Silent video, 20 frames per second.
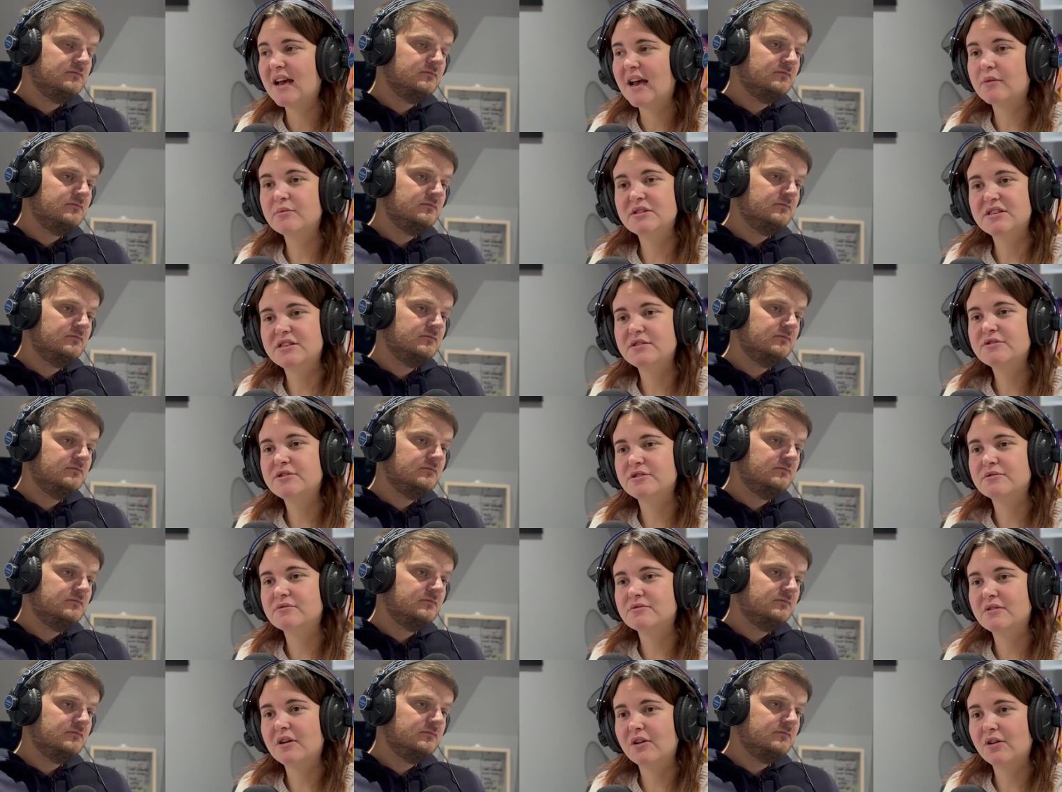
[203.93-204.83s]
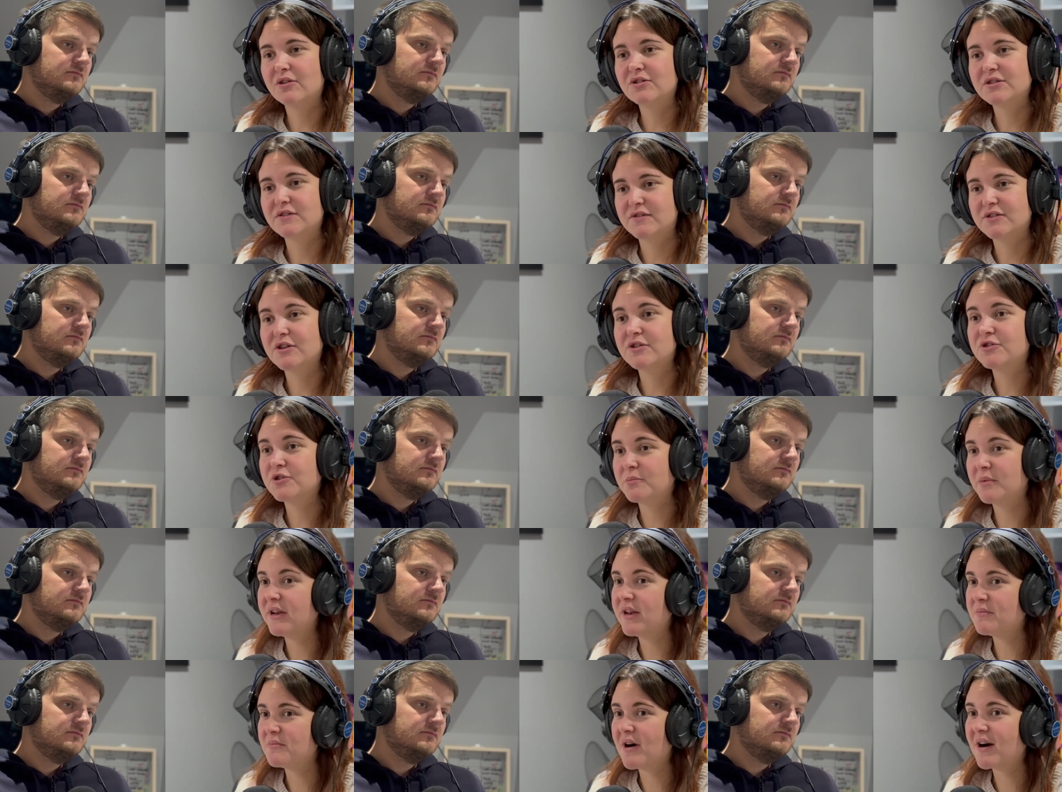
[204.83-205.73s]
Speaker 1: and we still do a lot of social
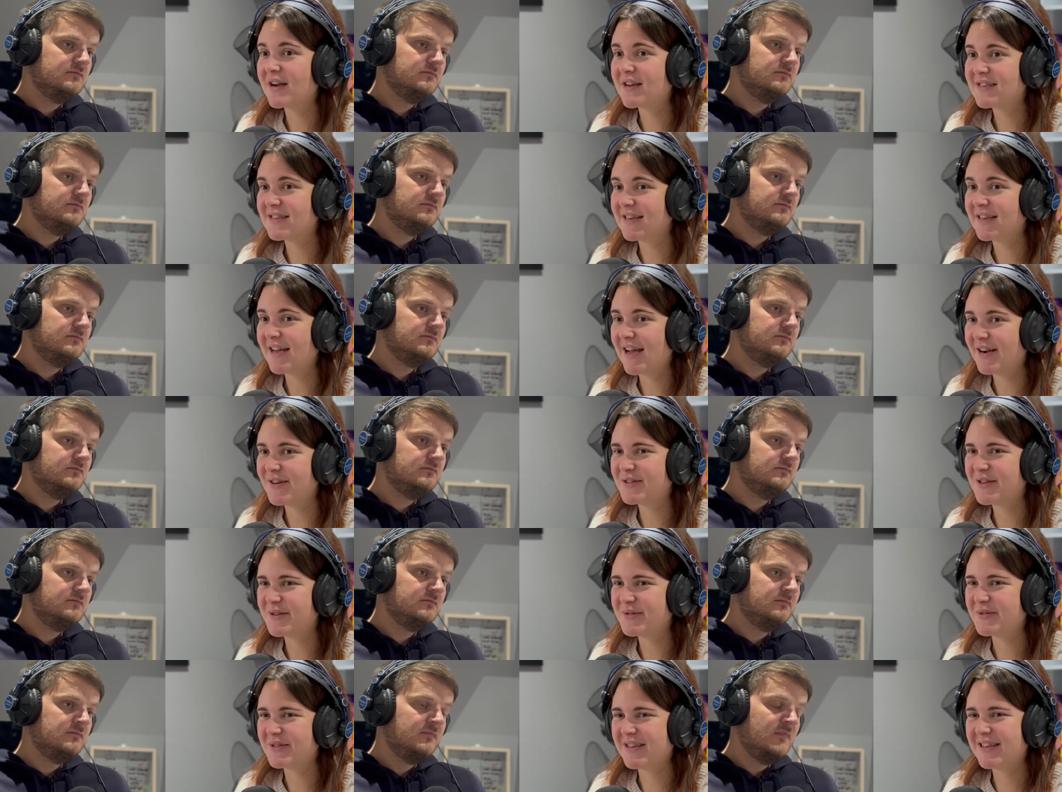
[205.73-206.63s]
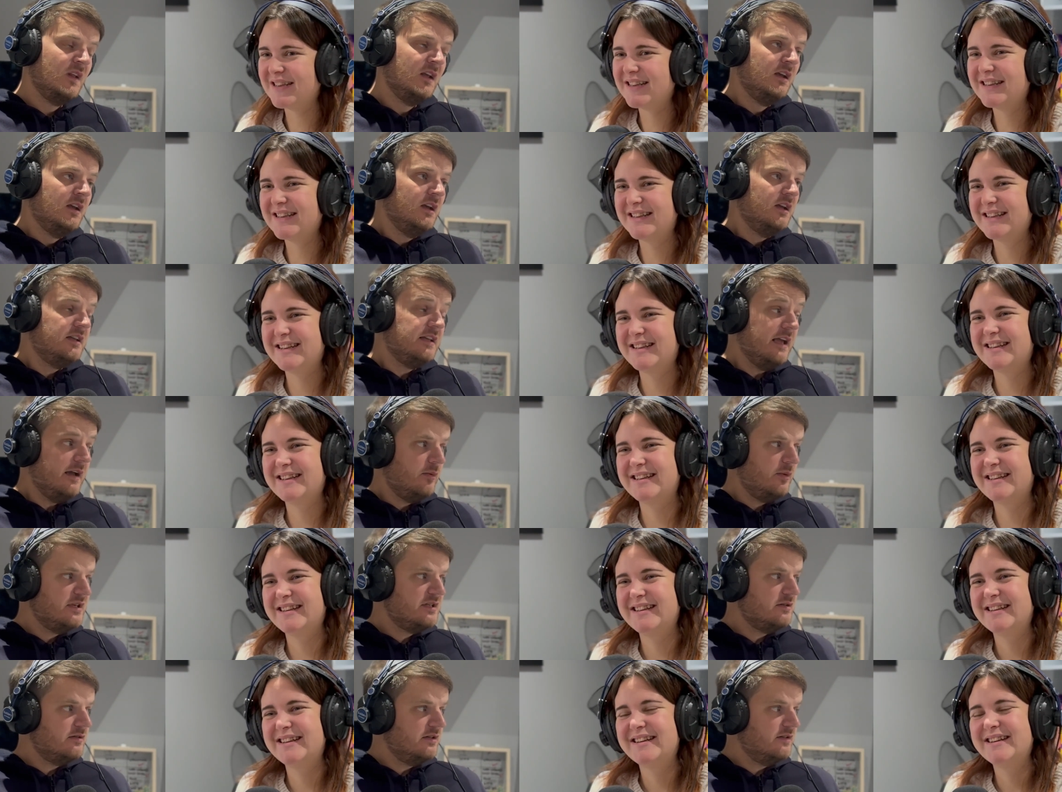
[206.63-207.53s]
media marketing now don't we
Speaker 2: yeah
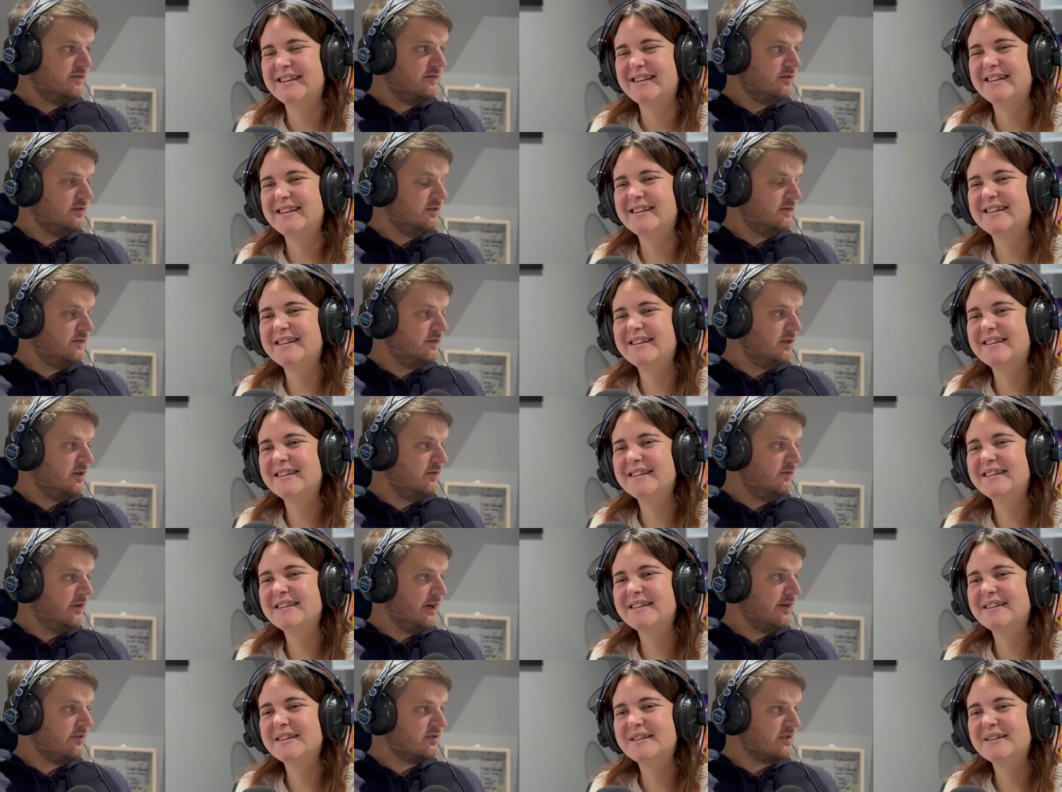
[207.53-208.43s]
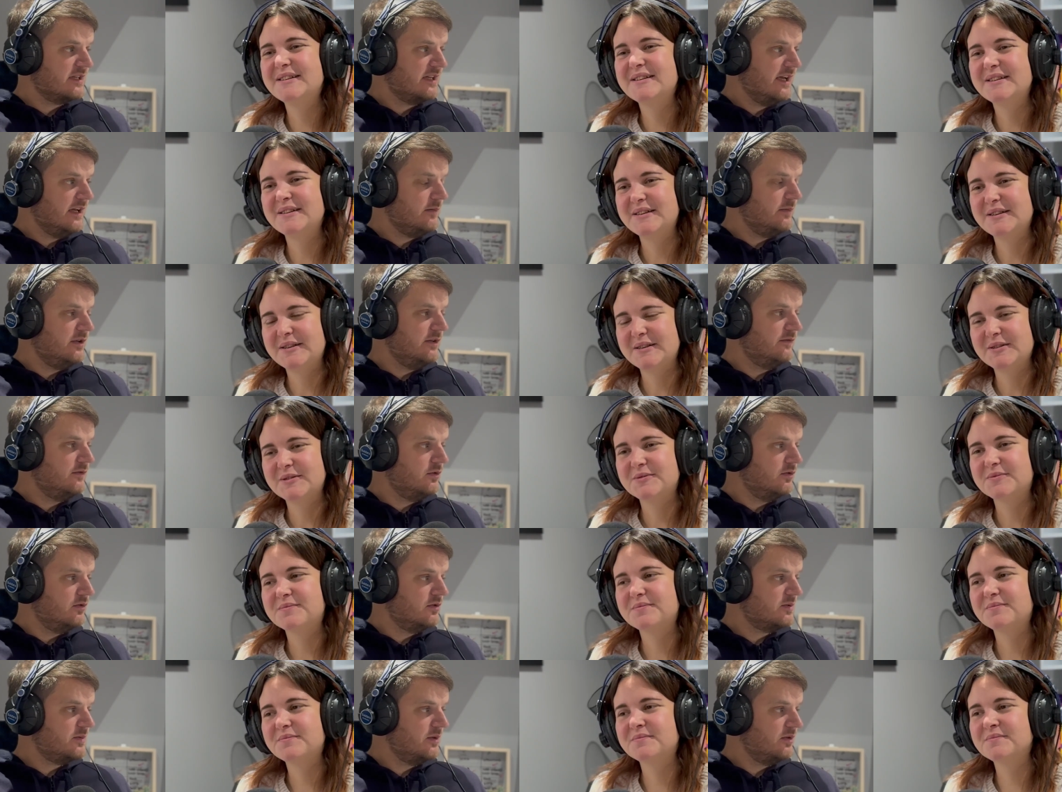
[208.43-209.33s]
we do it for, for home fragrance academy of
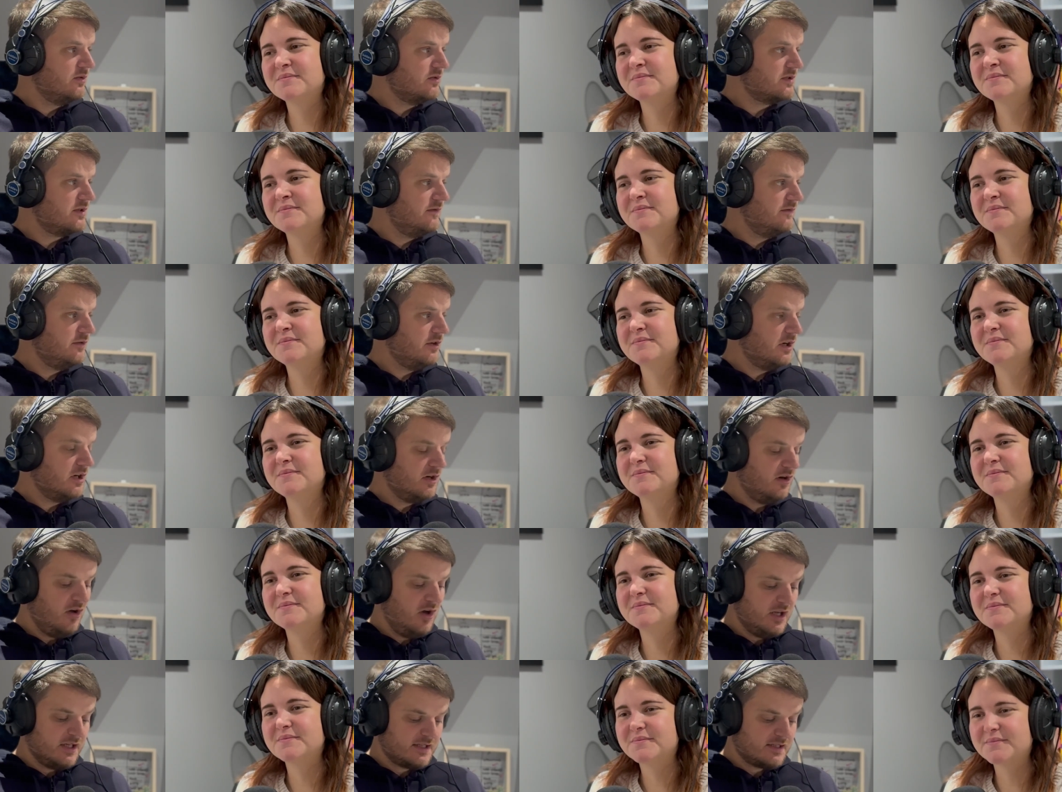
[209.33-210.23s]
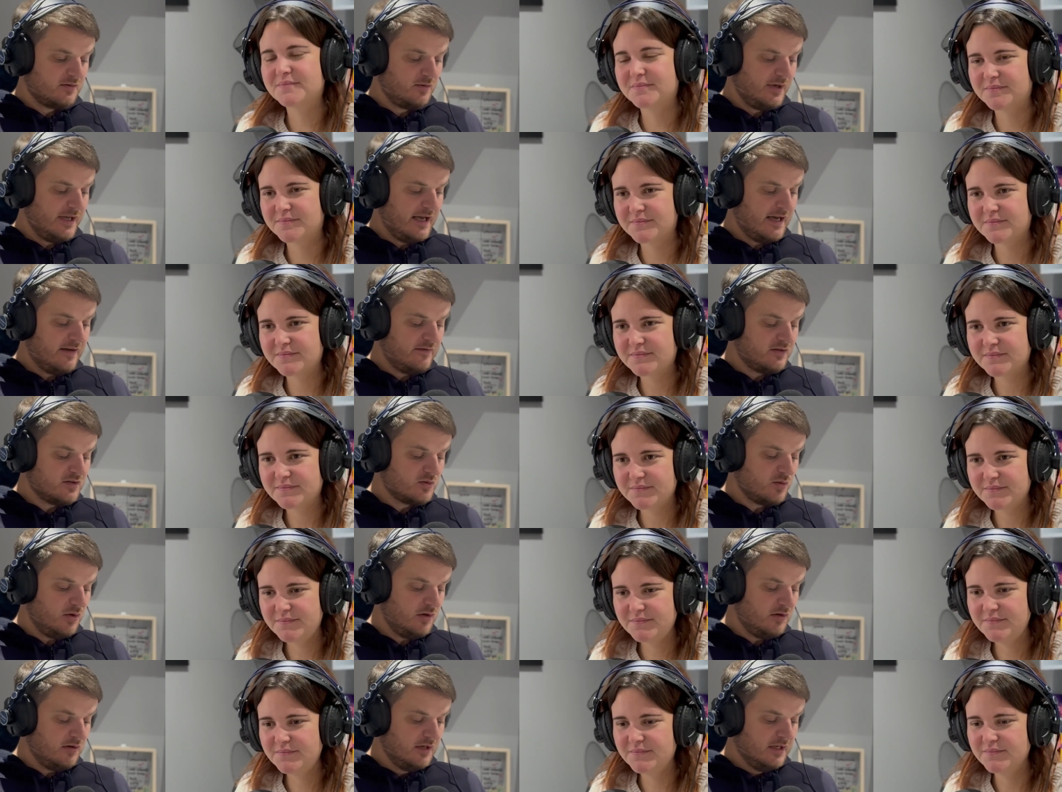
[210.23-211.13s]
course but also for our clients that we have as
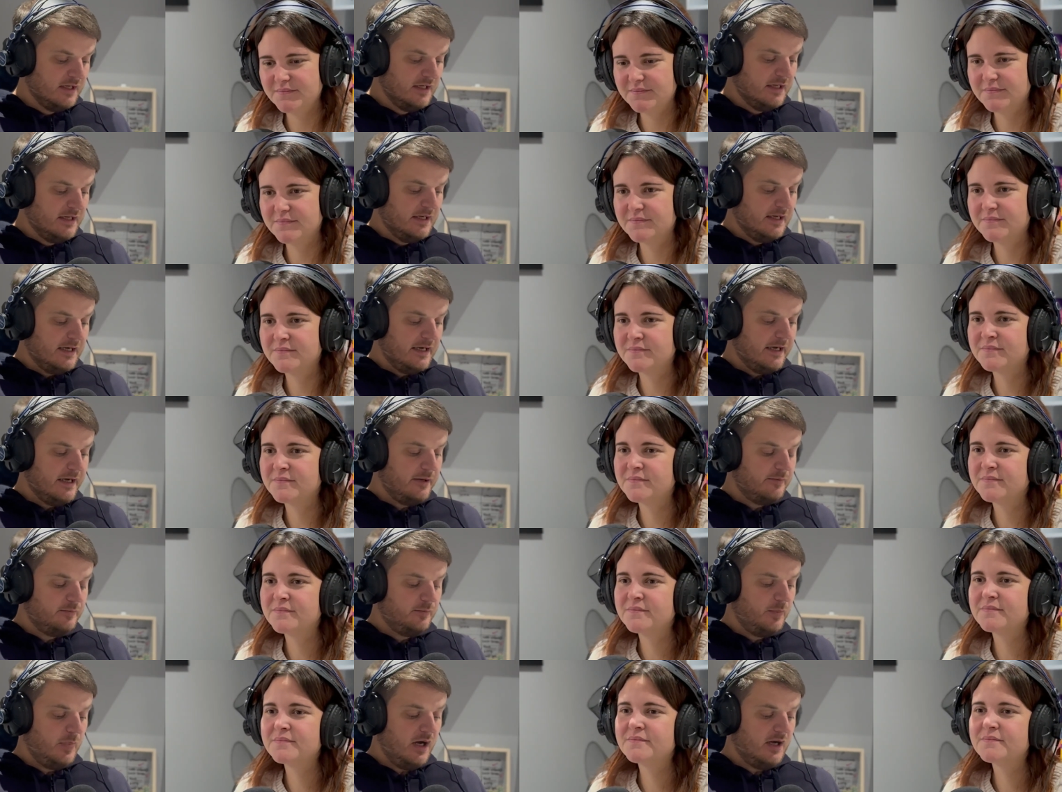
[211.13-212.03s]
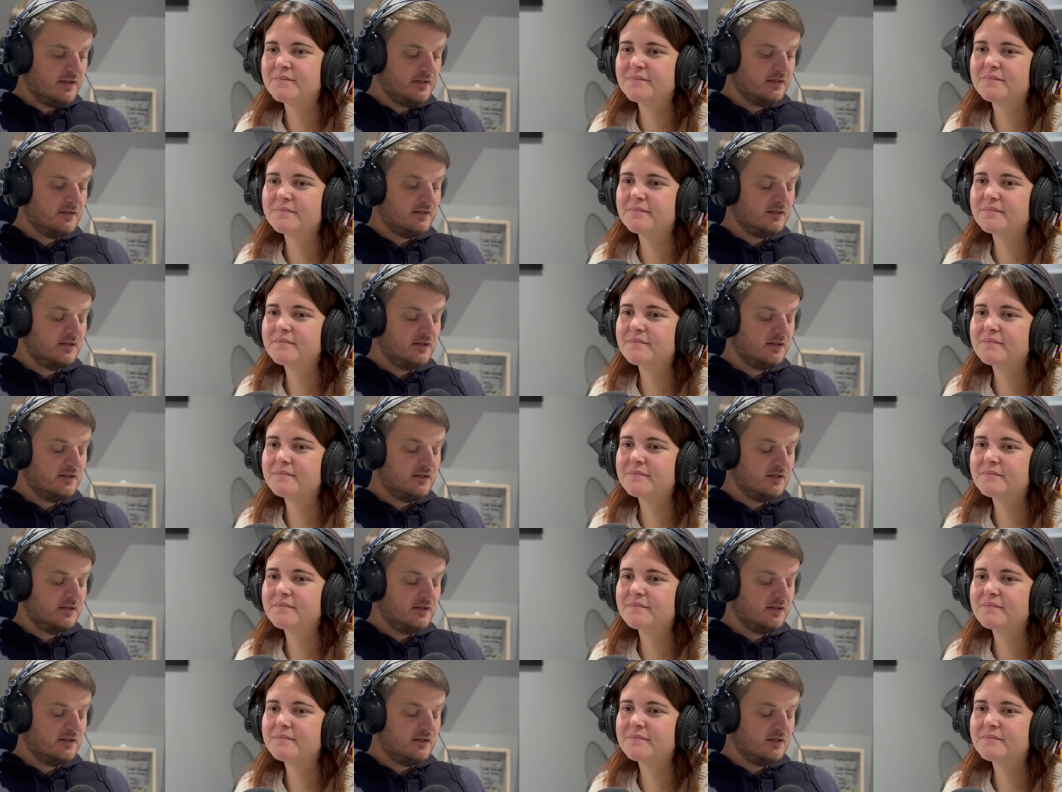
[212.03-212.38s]
well um, but